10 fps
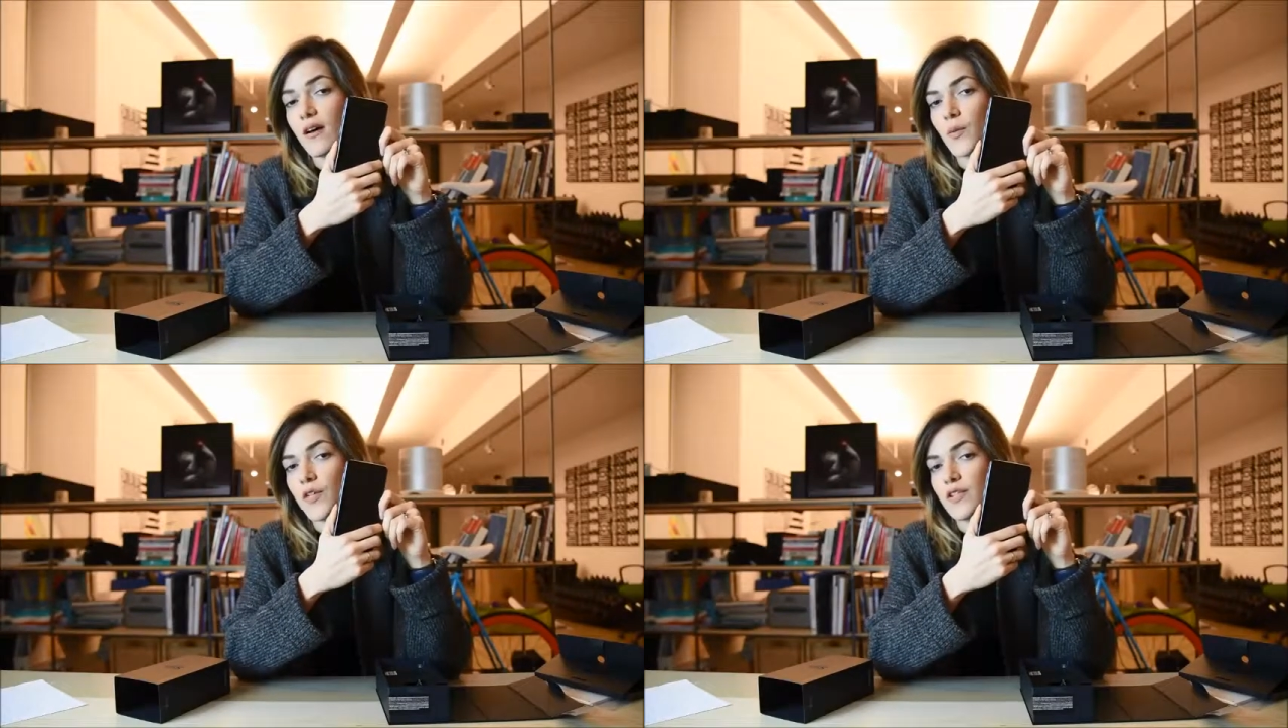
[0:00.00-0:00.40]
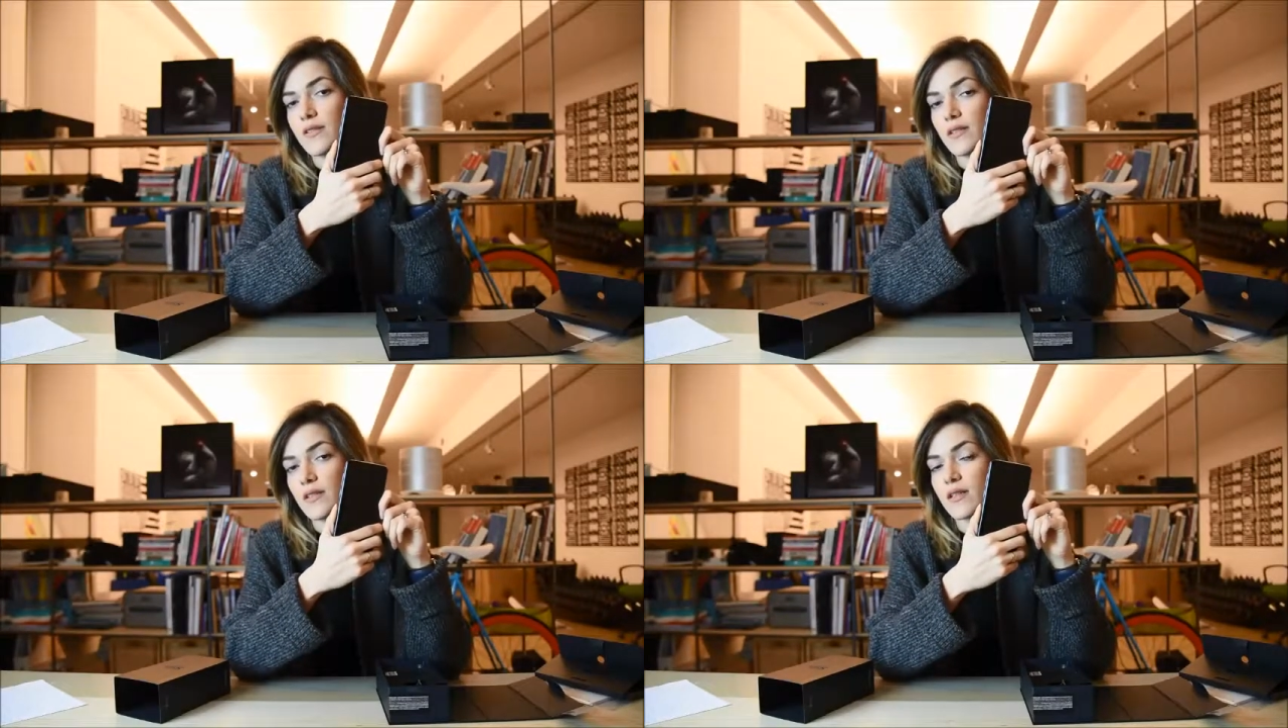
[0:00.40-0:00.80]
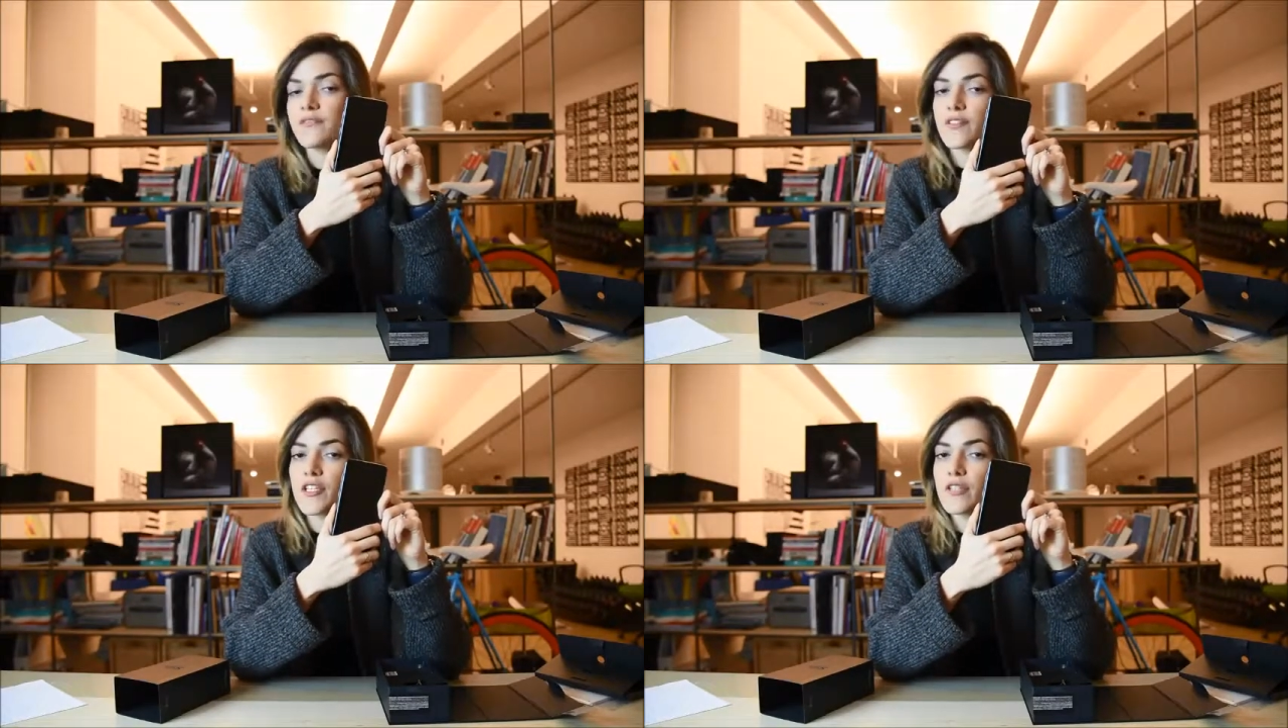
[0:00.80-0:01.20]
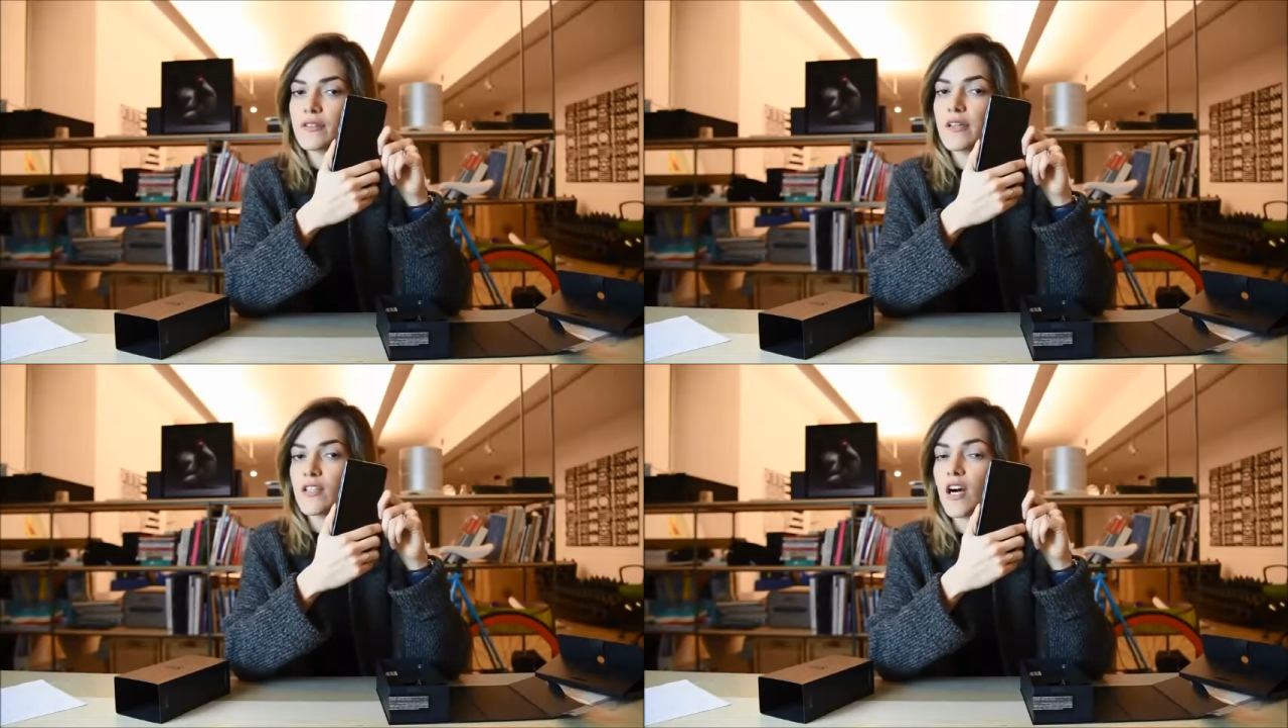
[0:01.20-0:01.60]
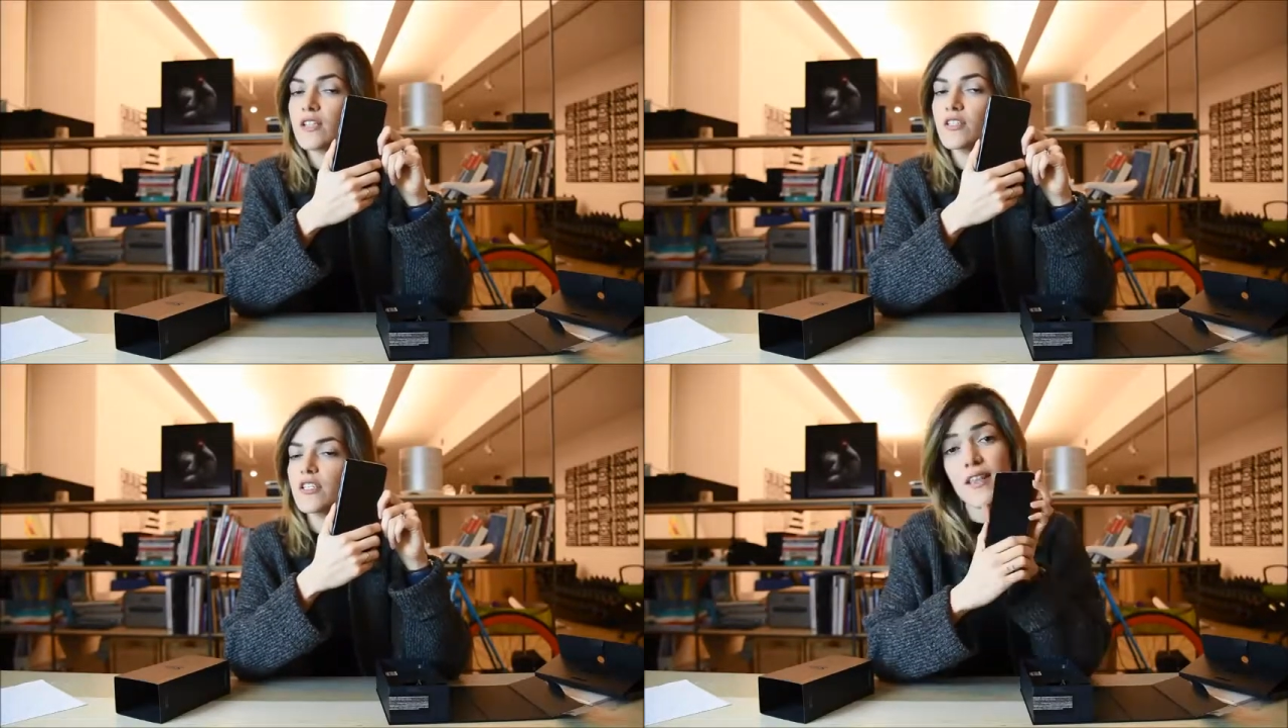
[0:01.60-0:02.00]
which is a very good
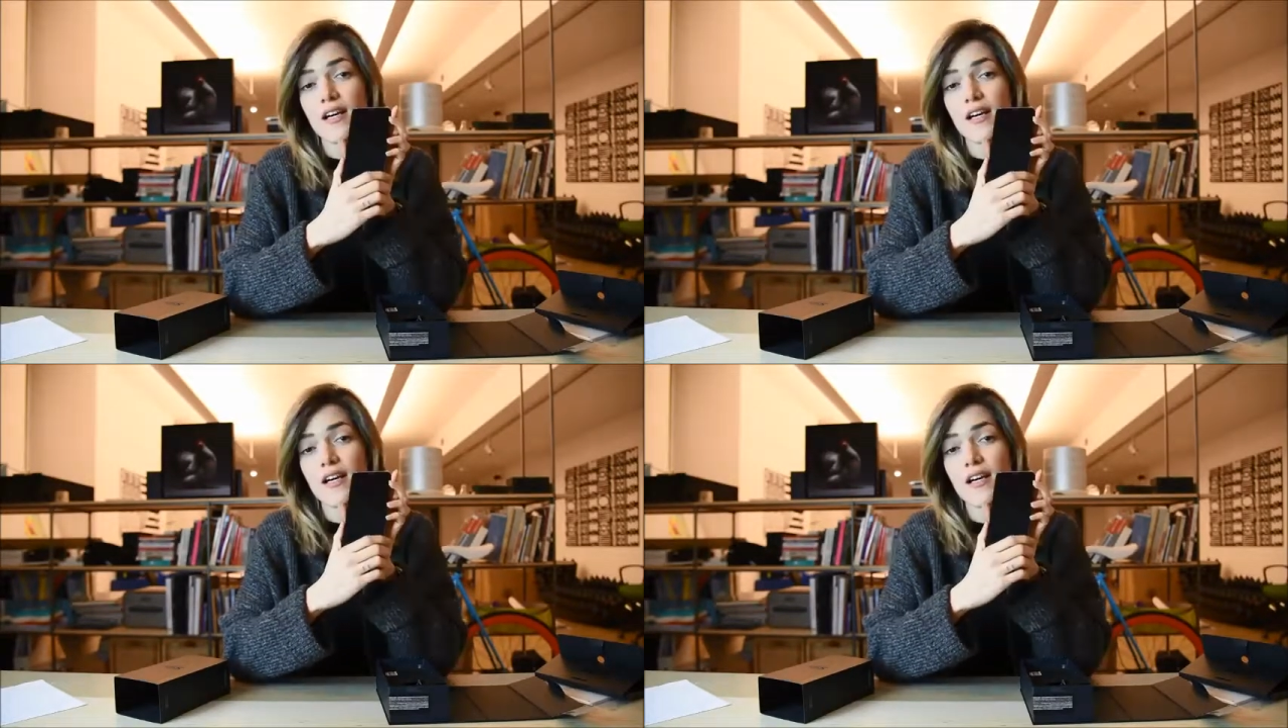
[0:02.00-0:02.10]
technology.